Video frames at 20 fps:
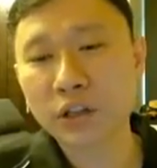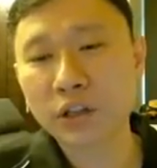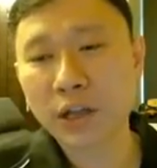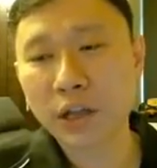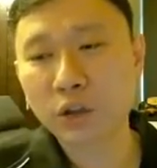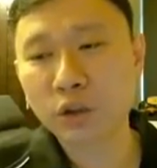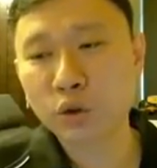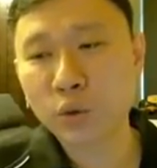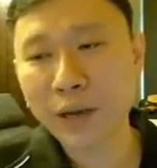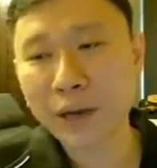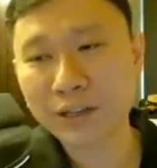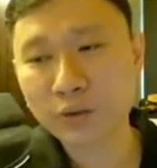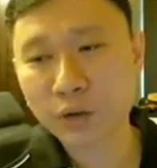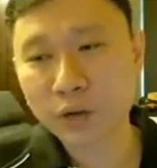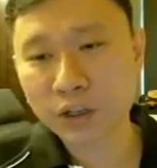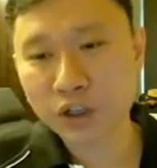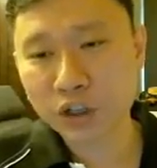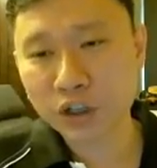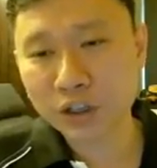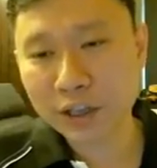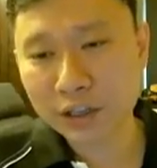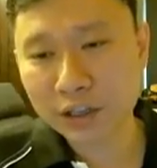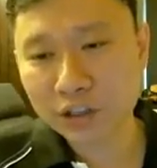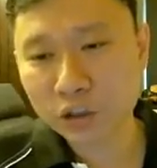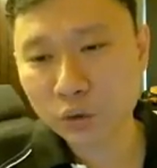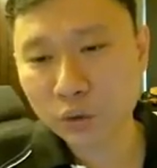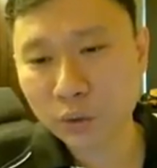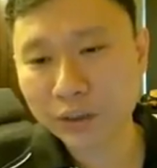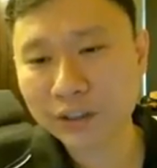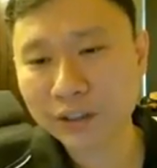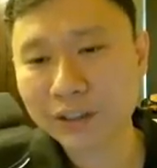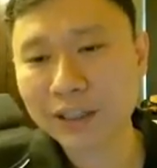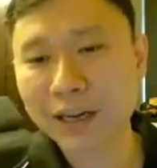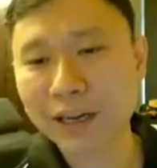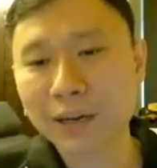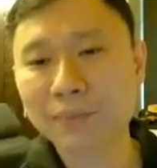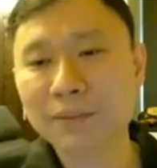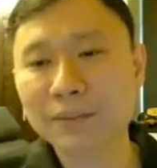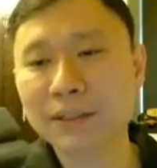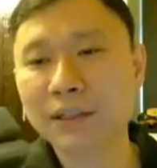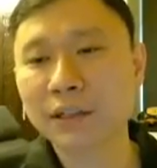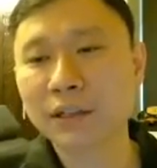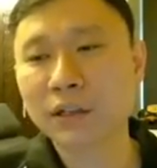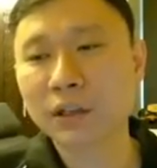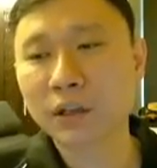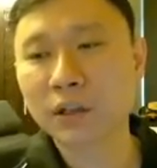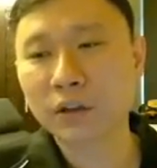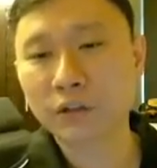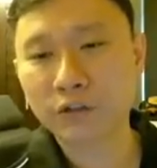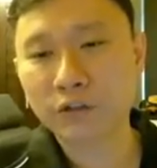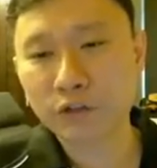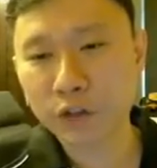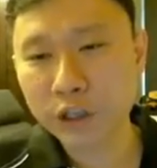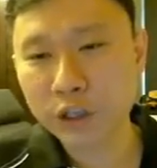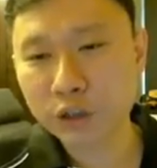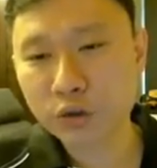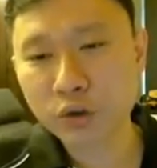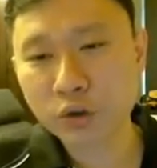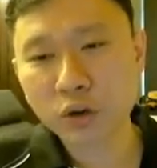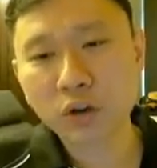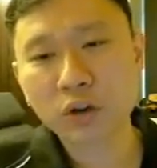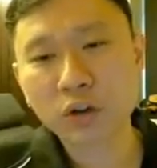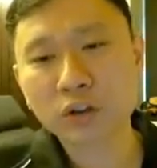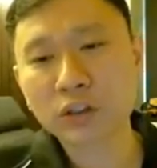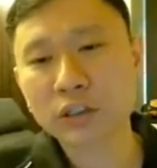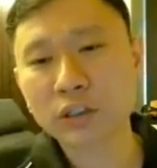do extraction dungeon 20 times, free draws,